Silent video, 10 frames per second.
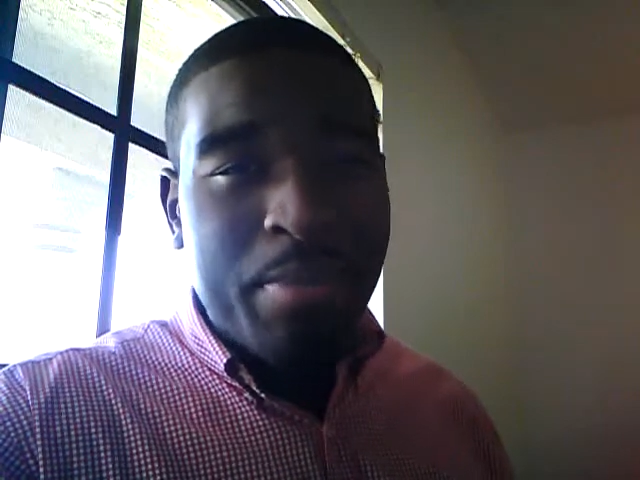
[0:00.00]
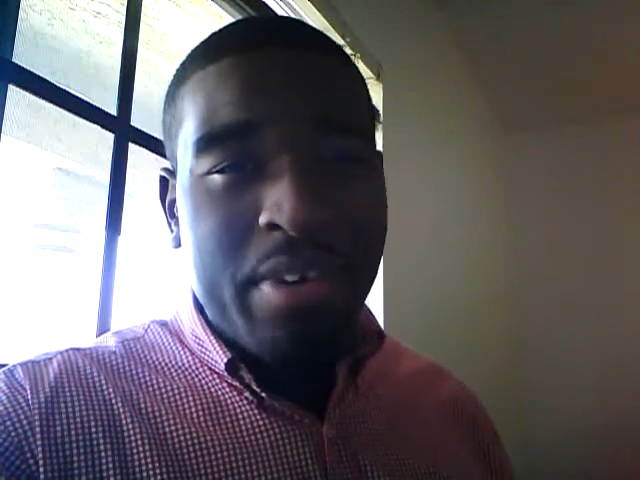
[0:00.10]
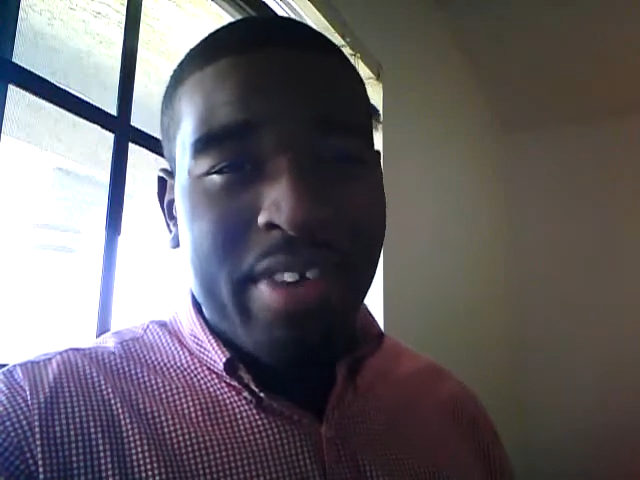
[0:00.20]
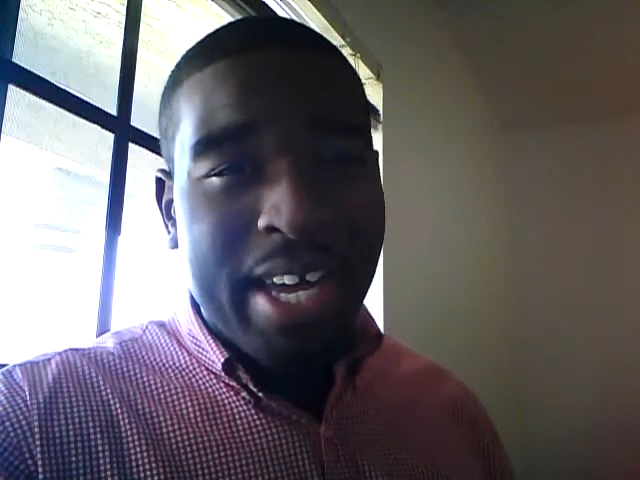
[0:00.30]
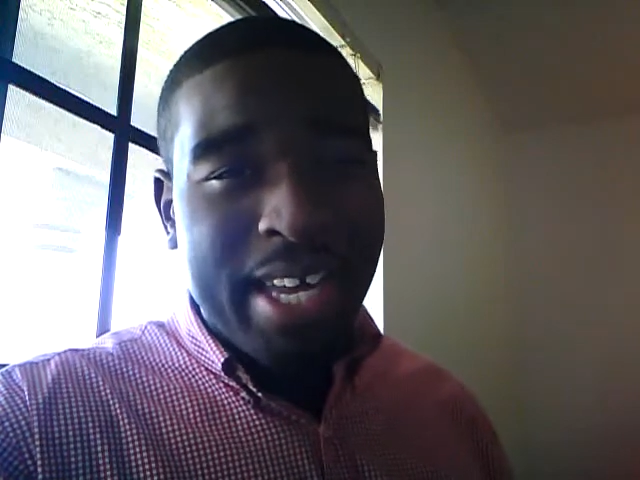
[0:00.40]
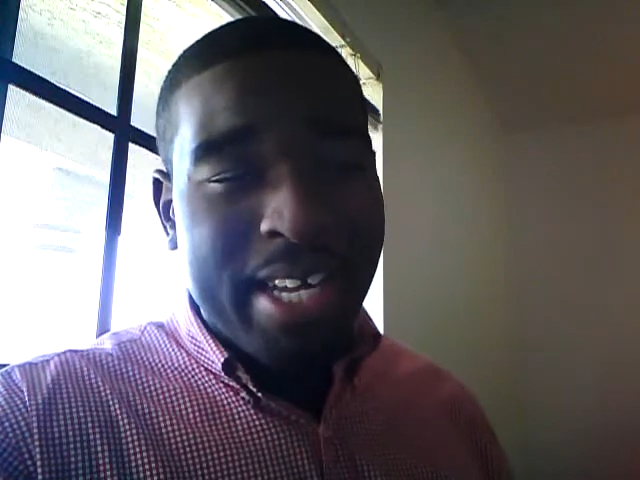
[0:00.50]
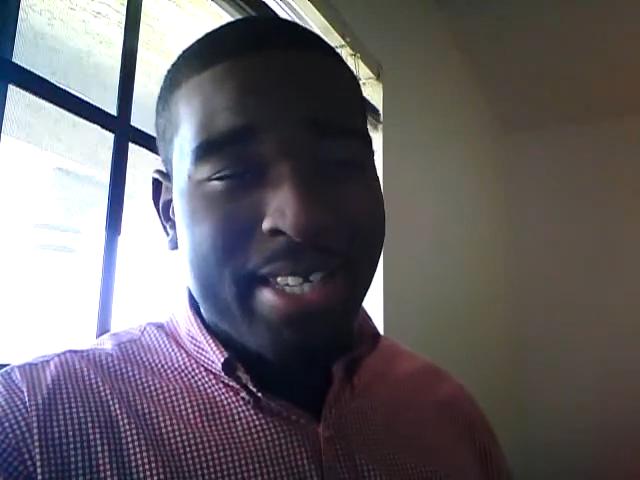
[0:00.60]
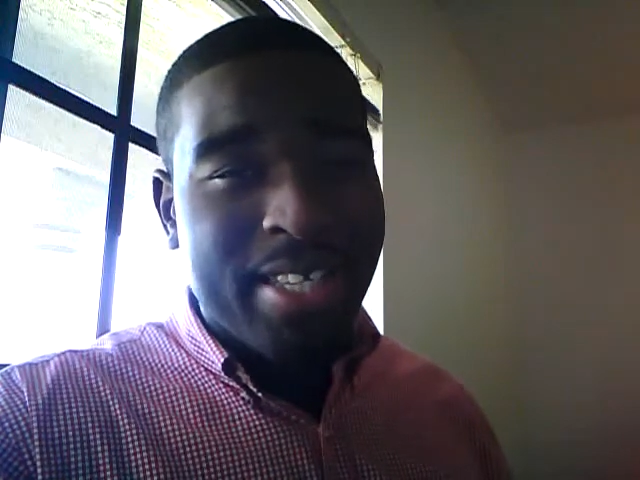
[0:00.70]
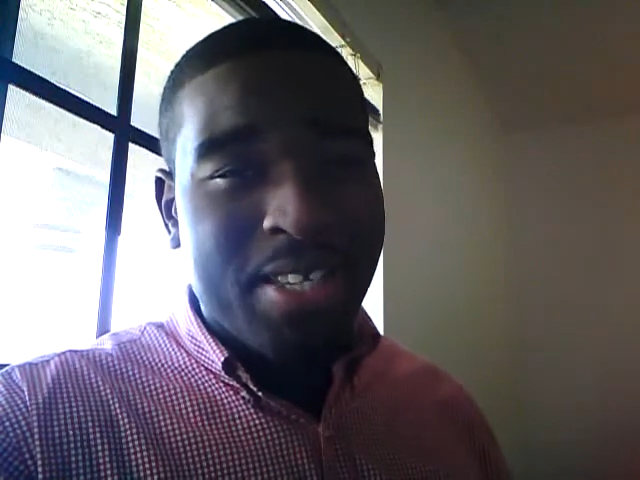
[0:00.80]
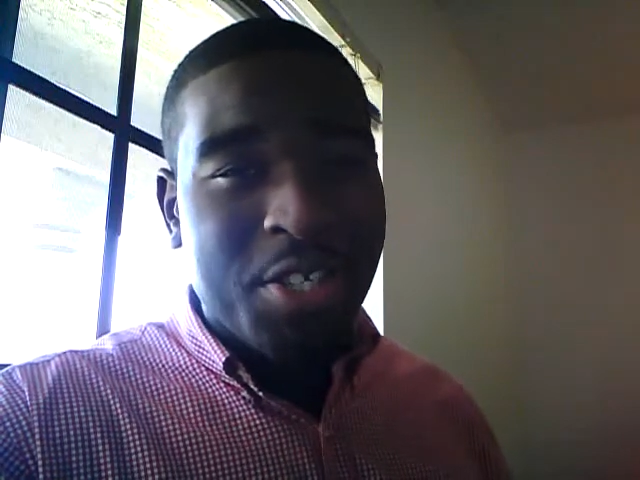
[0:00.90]
that could
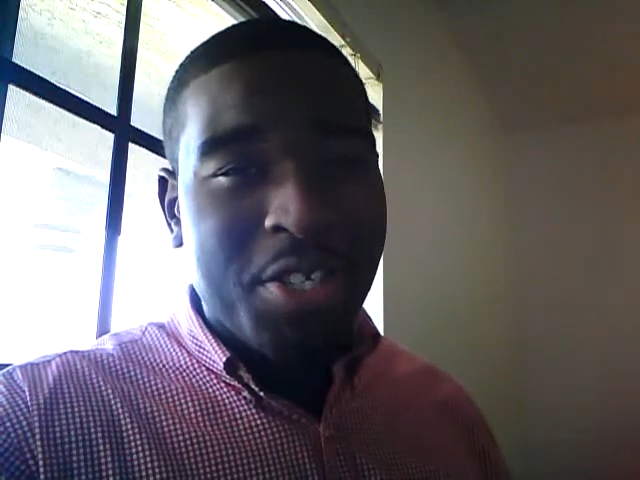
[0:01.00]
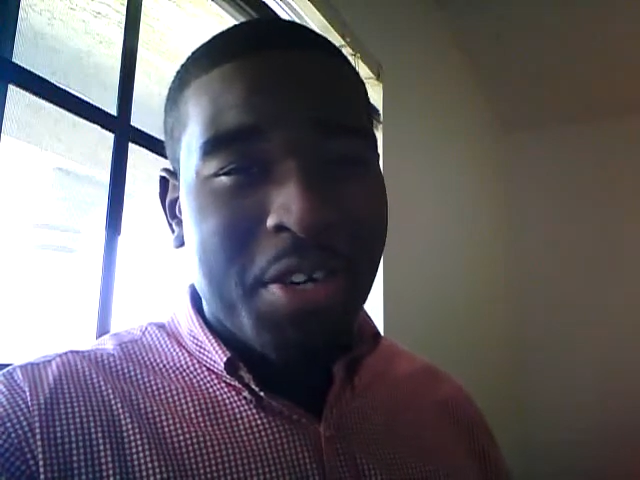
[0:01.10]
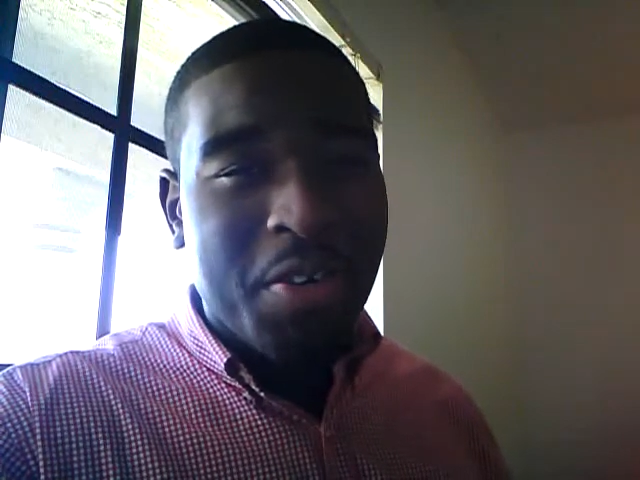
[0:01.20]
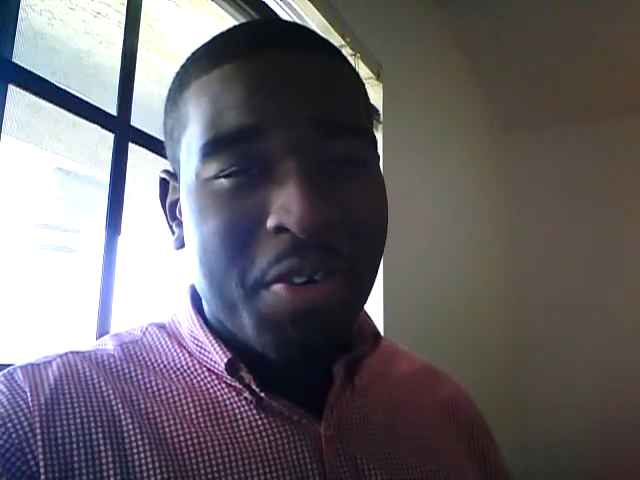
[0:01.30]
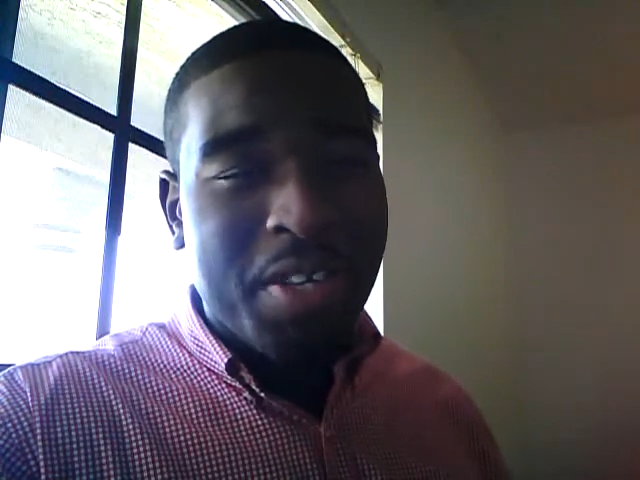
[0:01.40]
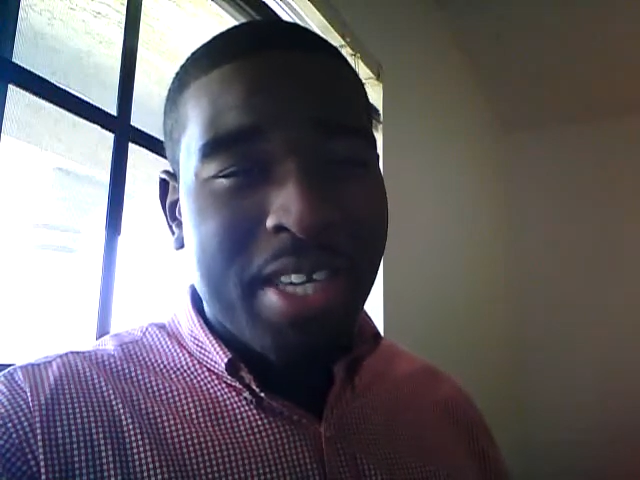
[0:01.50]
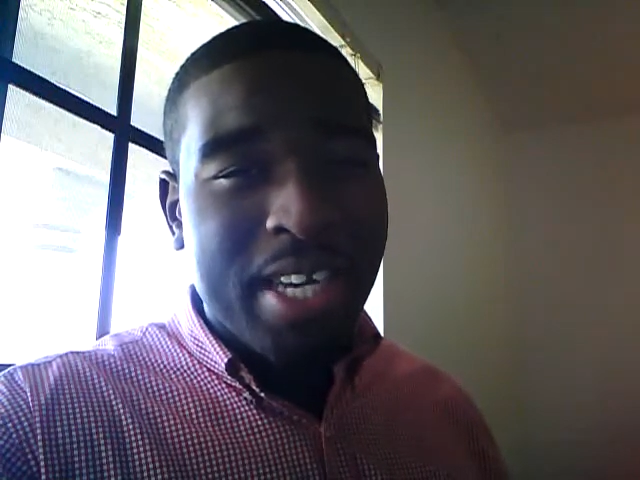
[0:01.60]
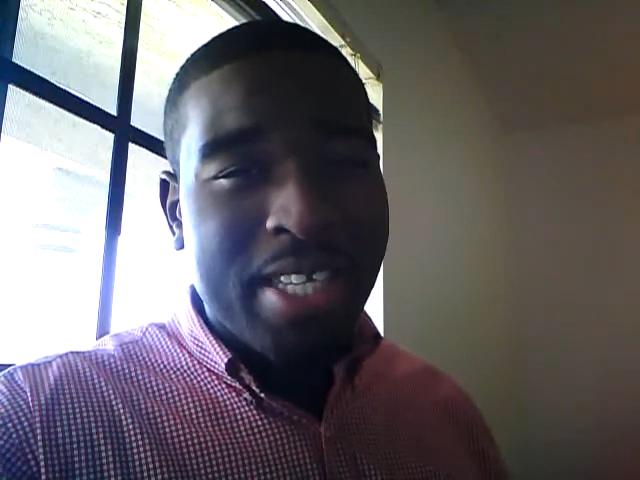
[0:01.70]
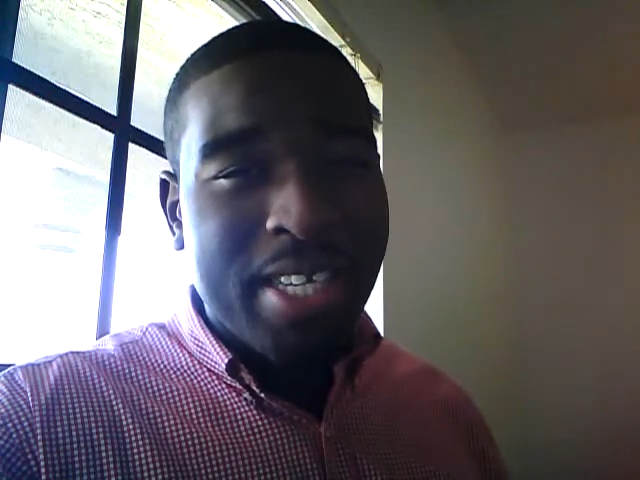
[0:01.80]
provide answers. So